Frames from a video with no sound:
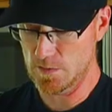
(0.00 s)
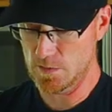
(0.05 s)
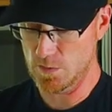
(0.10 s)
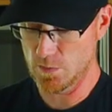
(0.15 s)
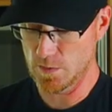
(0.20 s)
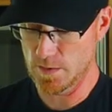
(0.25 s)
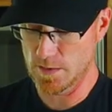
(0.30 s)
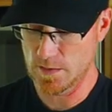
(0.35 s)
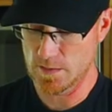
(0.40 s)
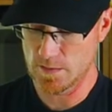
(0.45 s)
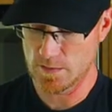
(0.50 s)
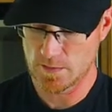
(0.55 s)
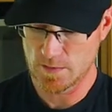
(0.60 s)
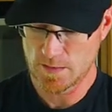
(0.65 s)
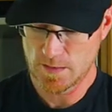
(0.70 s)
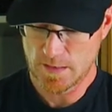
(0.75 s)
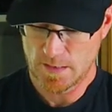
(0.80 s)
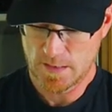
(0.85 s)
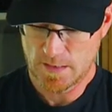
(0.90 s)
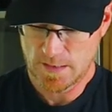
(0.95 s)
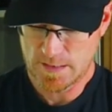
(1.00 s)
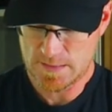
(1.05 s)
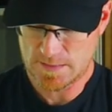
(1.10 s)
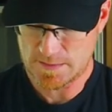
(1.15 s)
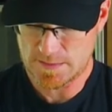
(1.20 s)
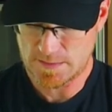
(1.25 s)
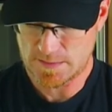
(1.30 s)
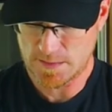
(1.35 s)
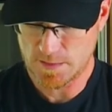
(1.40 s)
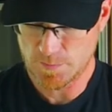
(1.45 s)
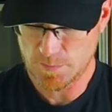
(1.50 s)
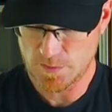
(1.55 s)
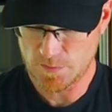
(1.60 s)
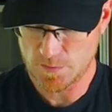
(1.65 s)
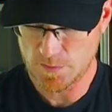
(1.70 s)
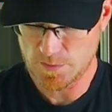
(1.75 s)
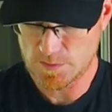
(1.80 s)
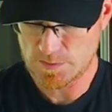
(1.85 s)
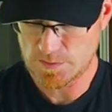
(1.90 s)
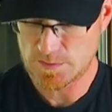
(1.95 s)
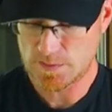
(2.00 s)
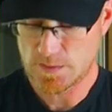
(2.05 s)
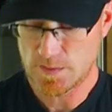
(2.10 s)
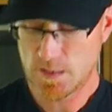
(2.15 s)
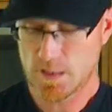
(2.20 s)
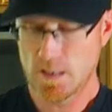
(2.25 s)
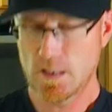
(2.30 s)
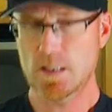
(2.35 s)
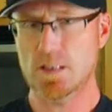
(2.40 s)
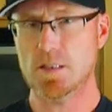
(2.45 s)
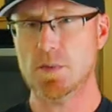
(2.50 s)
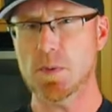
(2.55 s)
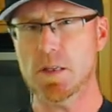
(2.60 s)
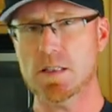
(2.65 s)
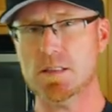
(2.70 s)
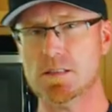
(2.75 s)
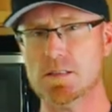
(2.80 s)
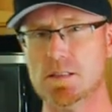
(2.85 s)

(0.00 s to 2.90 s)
as well as the cinnamon rolls is because